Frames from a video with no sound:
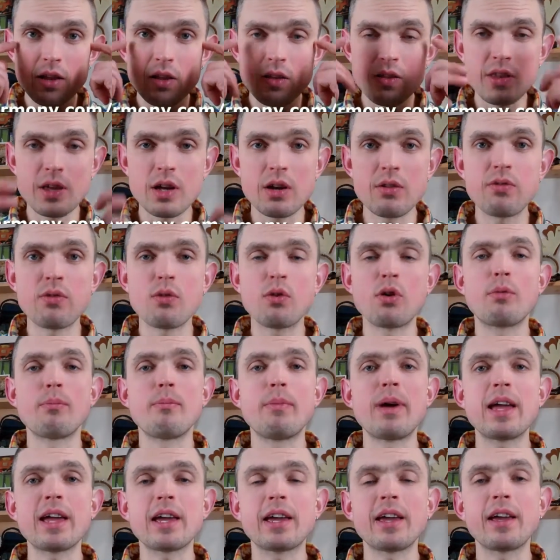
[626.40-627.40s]
therefore
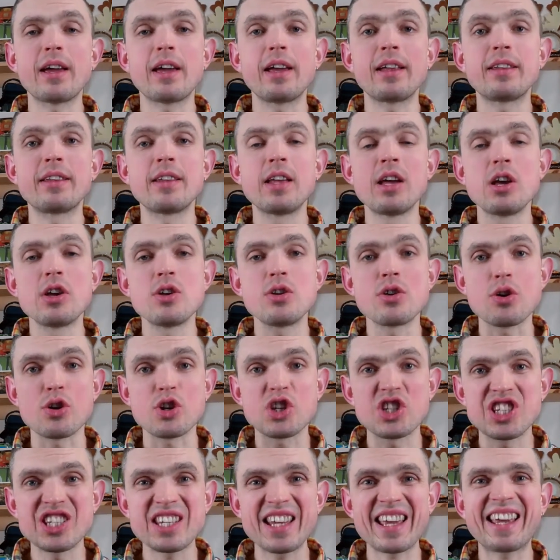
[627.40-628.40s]
making it your
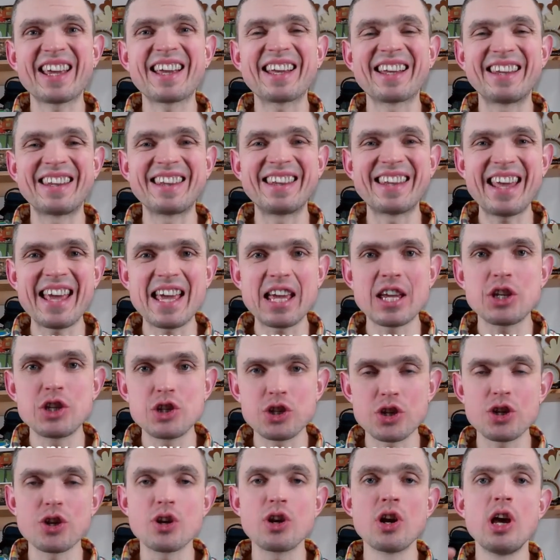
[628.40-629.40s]
second
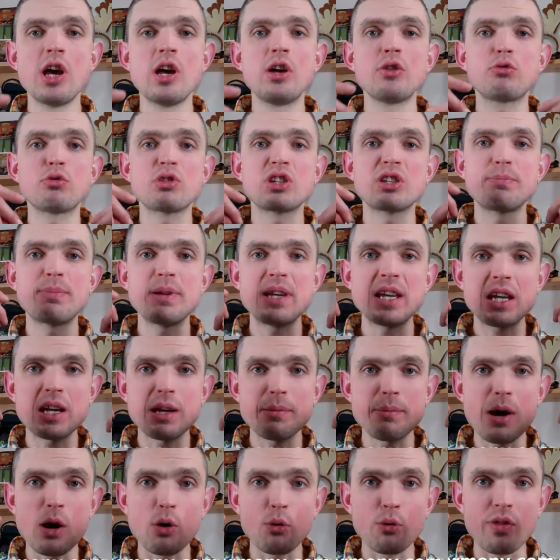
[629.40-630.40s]
nature to speak
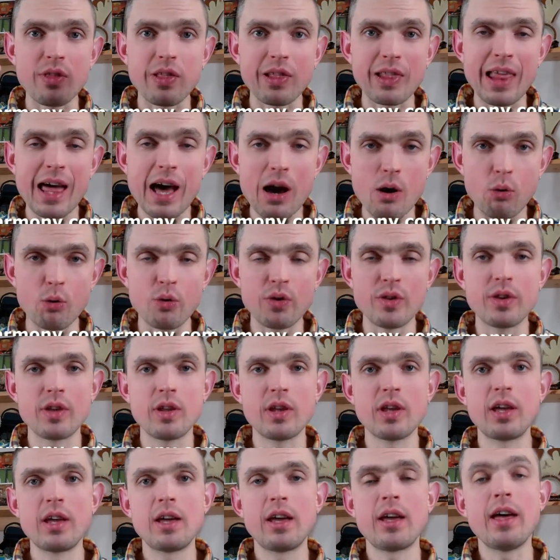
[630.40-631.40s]
them out loud.
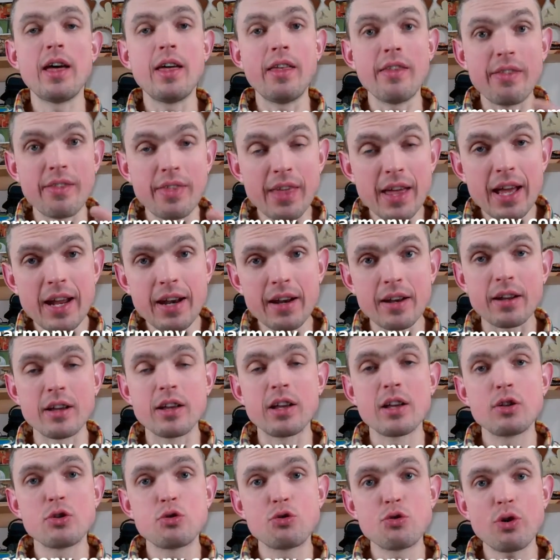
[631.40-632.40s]
And then
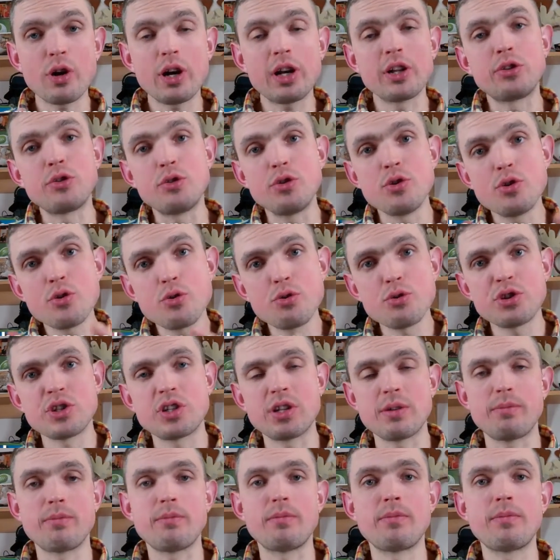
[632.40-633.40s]
try to use
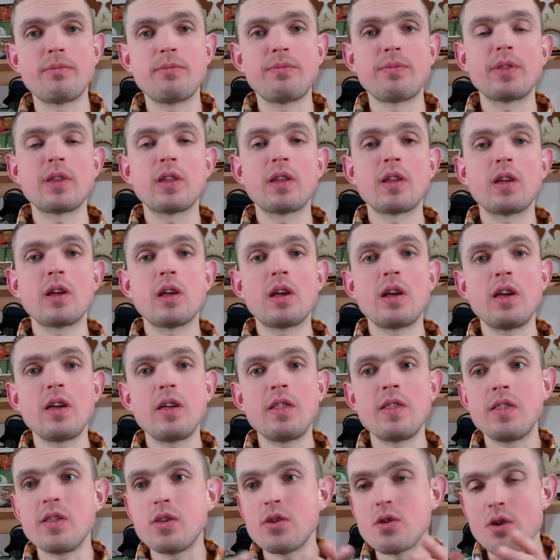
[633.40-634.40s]
them
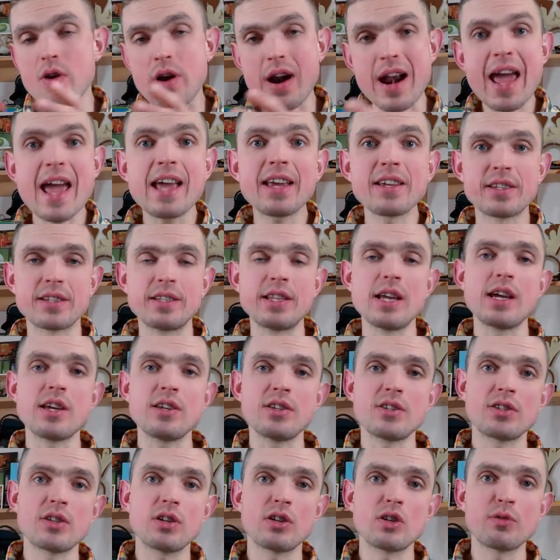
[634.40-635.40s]
in your next
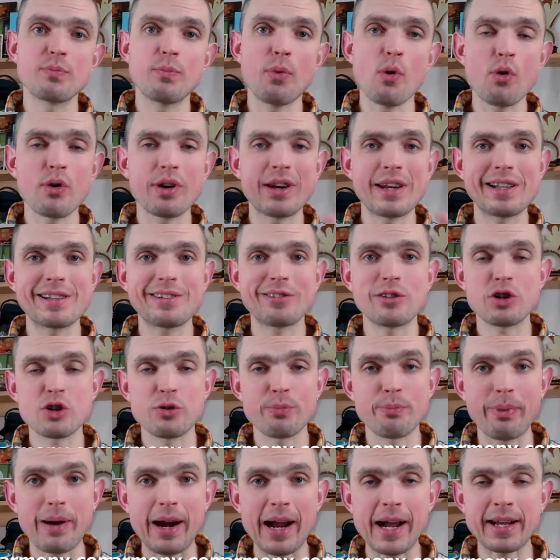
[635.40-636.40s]
day's spoken English
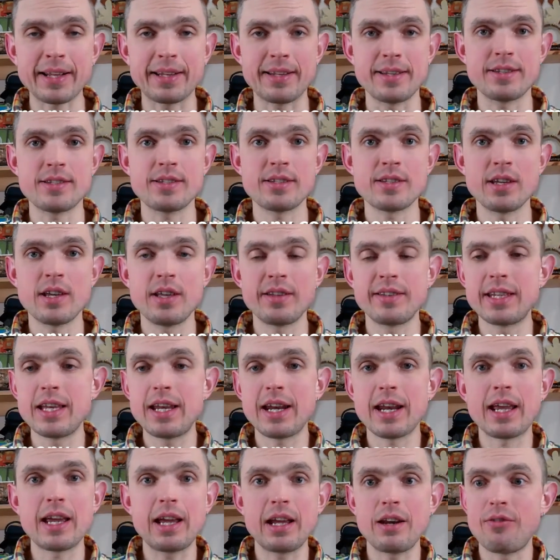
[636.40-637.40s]
practice.
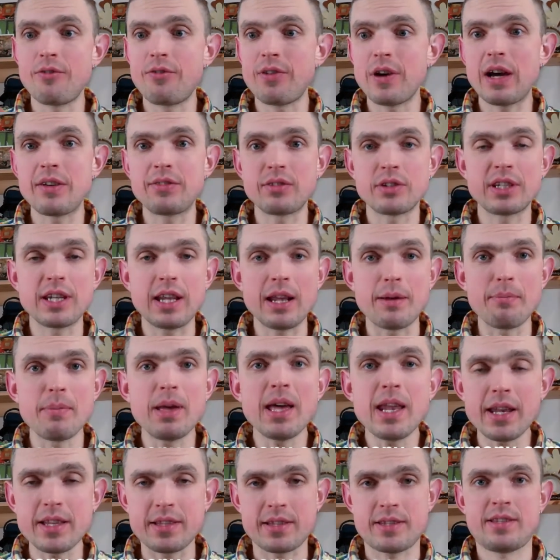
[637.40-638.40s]
Dedicate 5 to 10
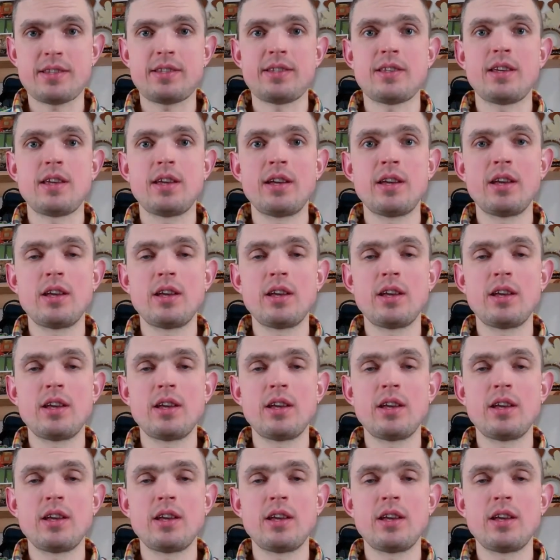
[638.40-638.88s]
minutes